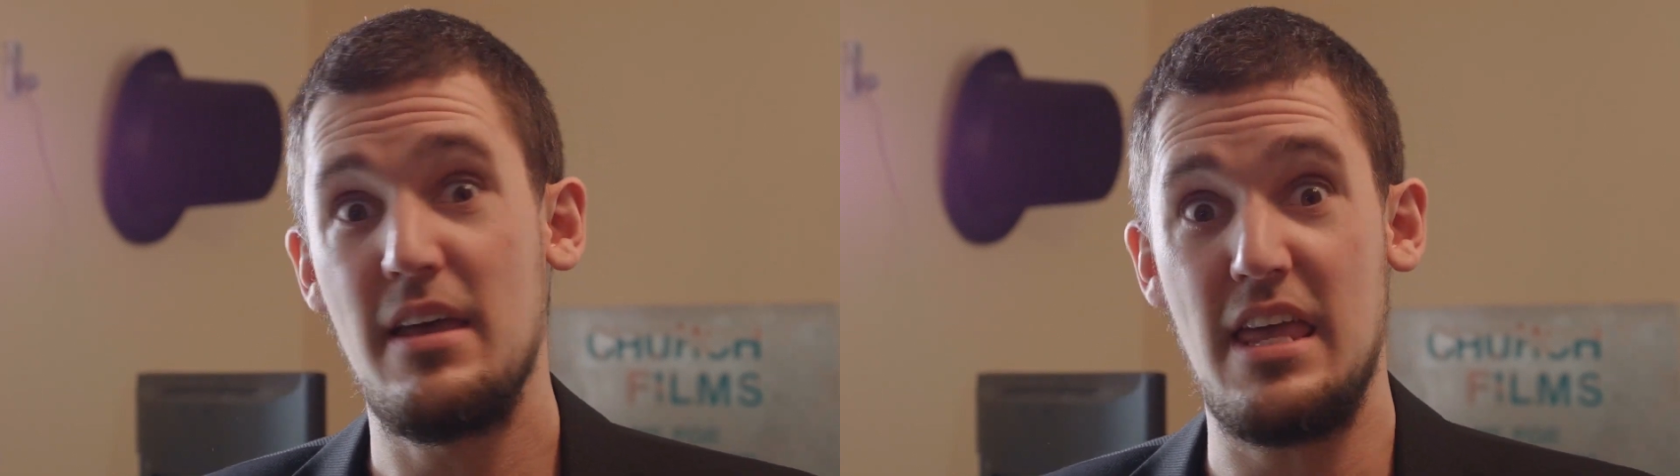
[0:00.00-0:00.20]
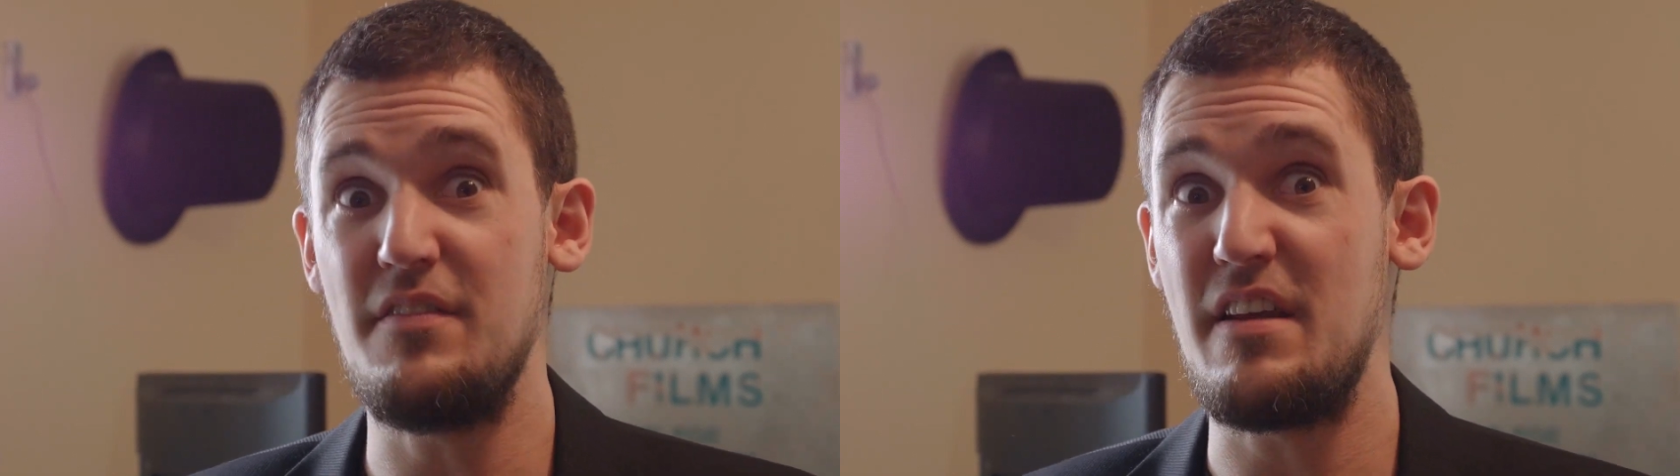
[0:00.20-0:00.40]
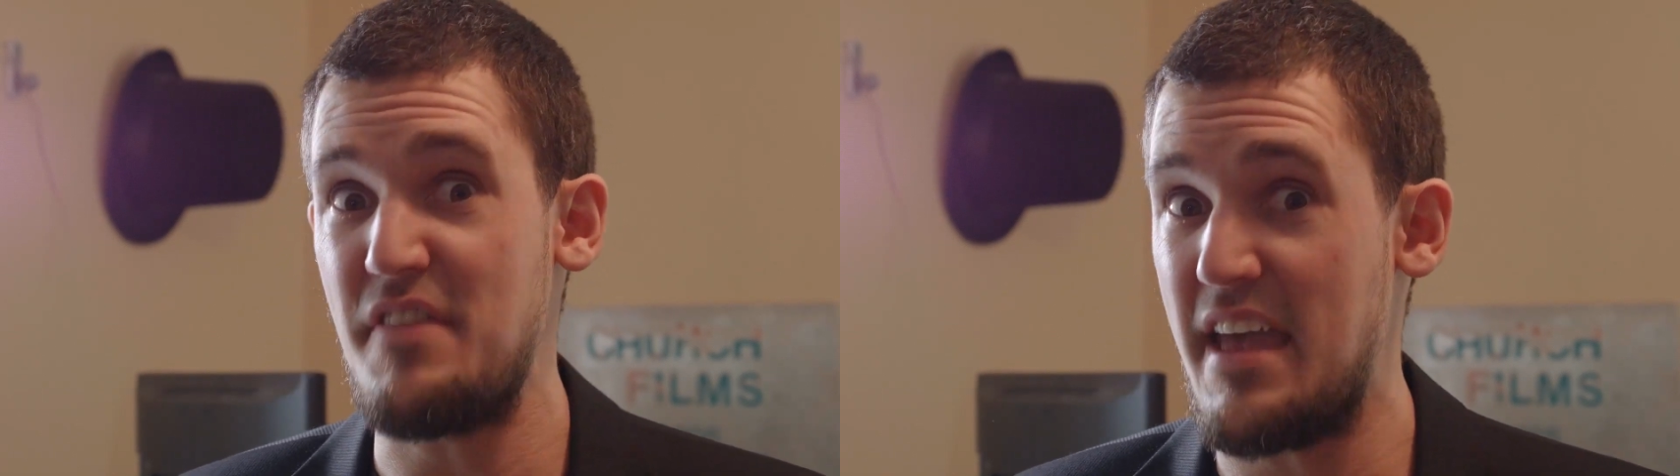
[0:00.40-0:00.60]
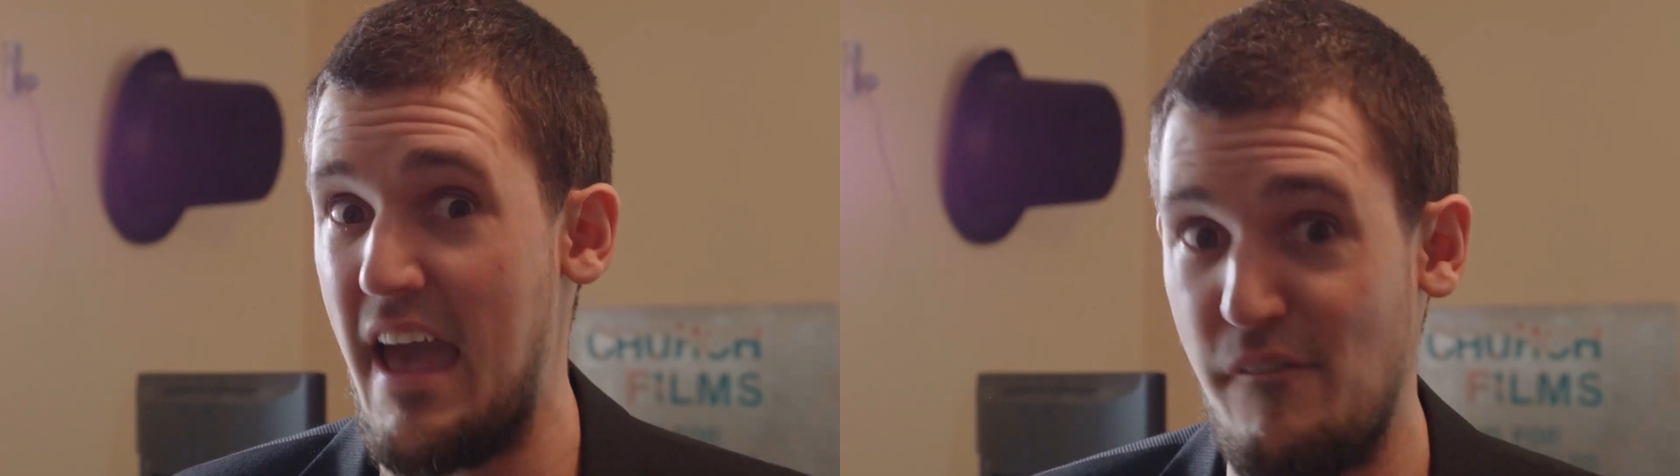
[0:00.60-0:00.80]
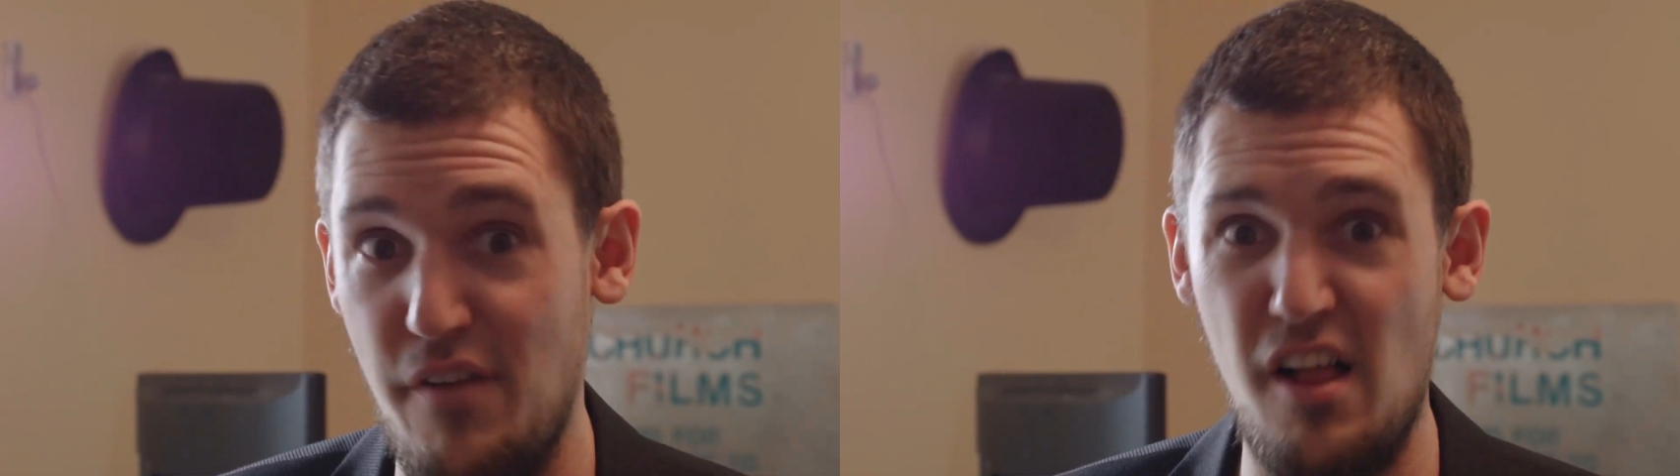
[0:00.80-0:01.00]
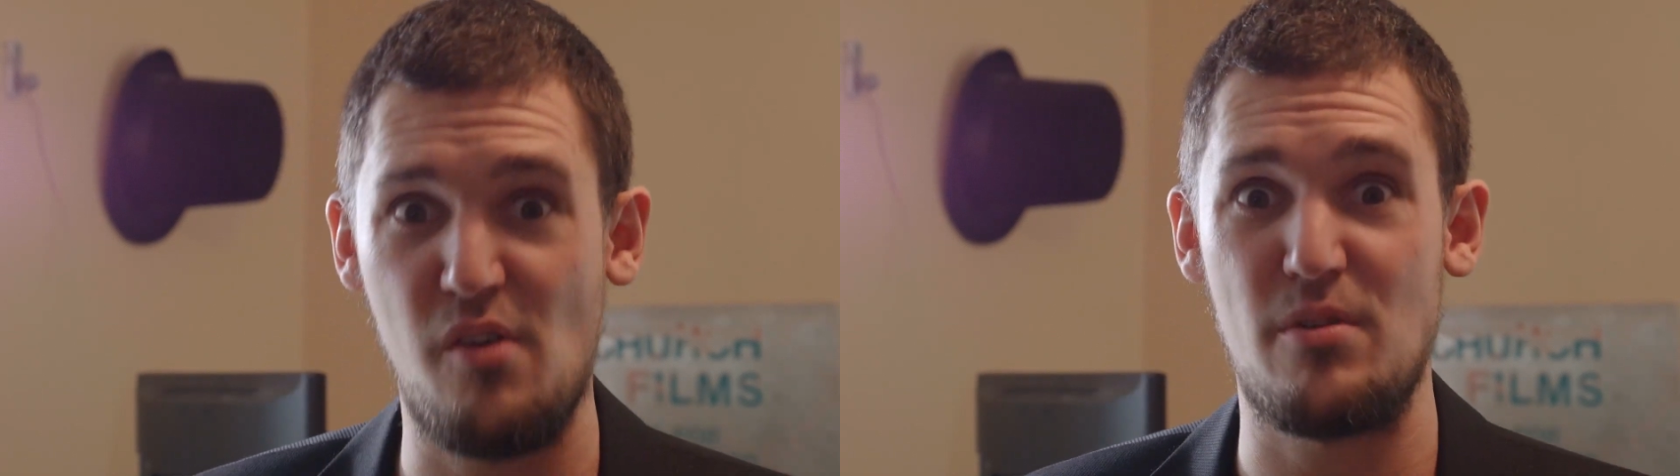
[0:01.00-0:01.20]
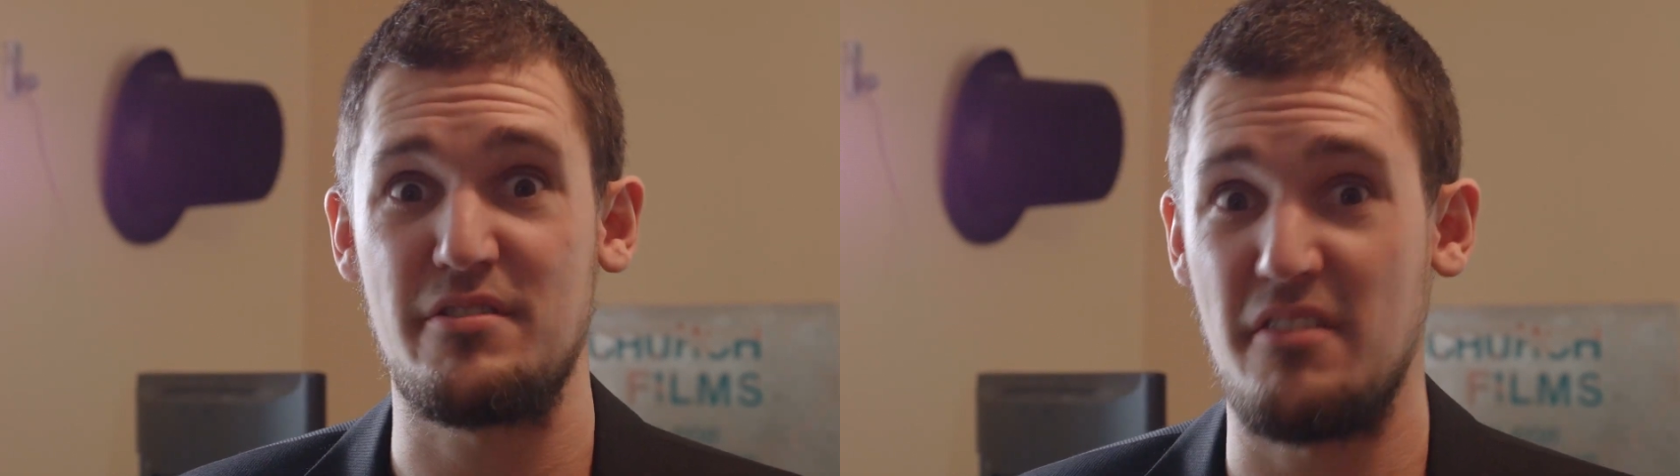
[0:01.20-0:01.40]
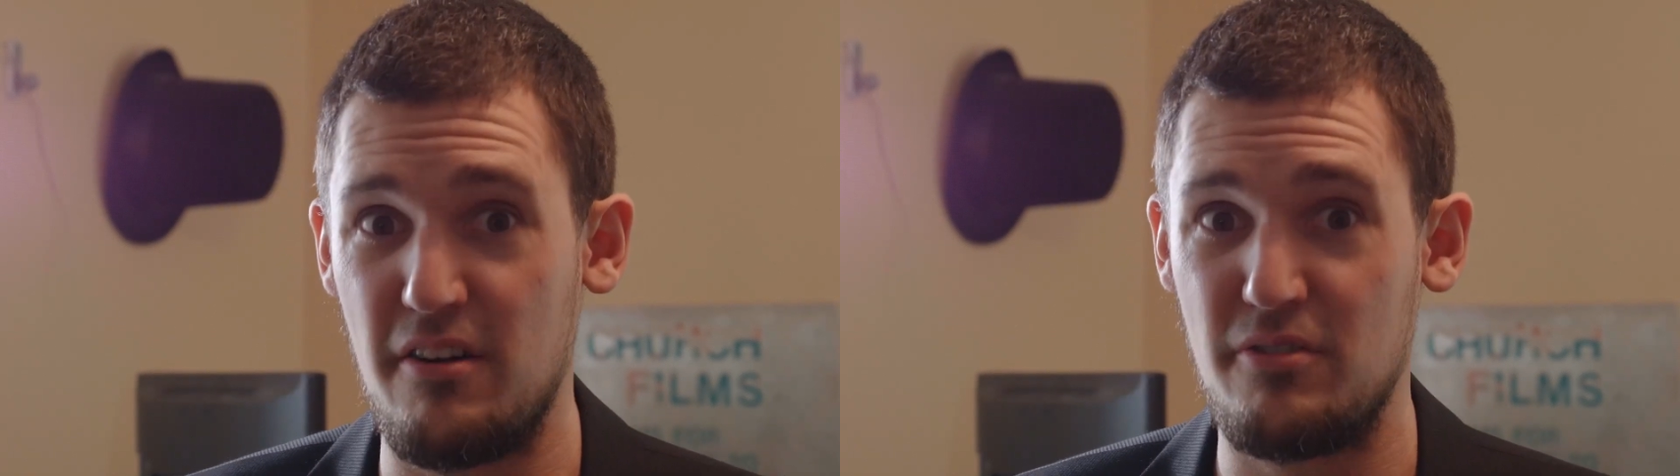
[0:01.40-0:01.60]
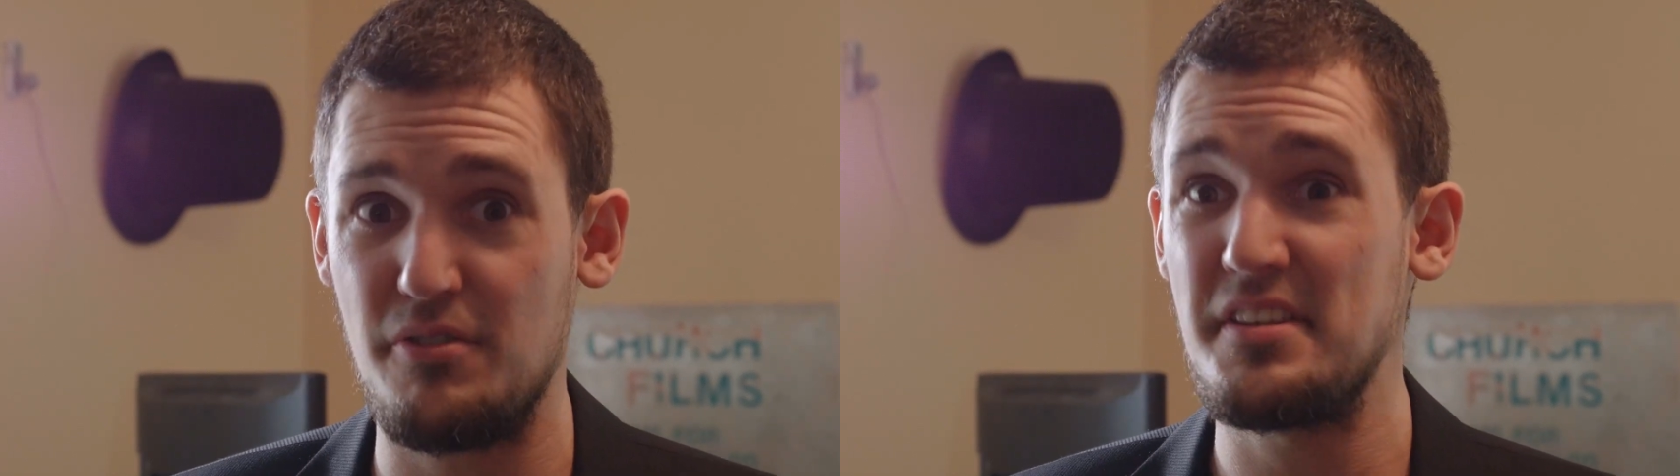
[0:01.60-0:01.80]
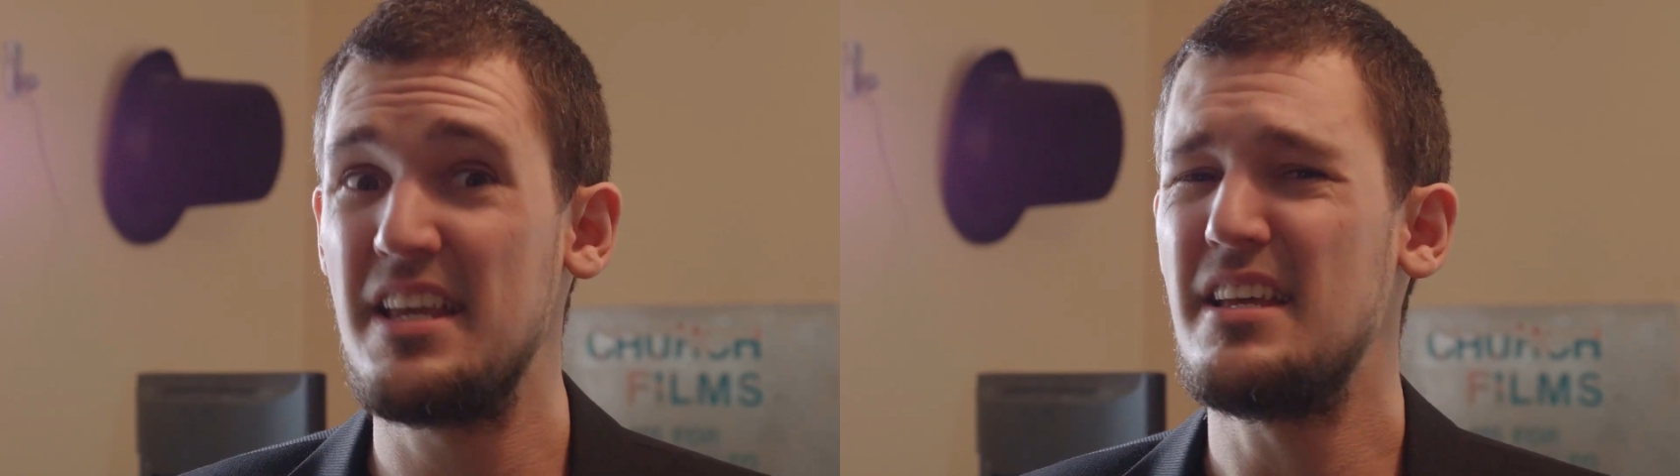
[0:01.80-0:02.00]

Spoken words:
even if they have followers and articles,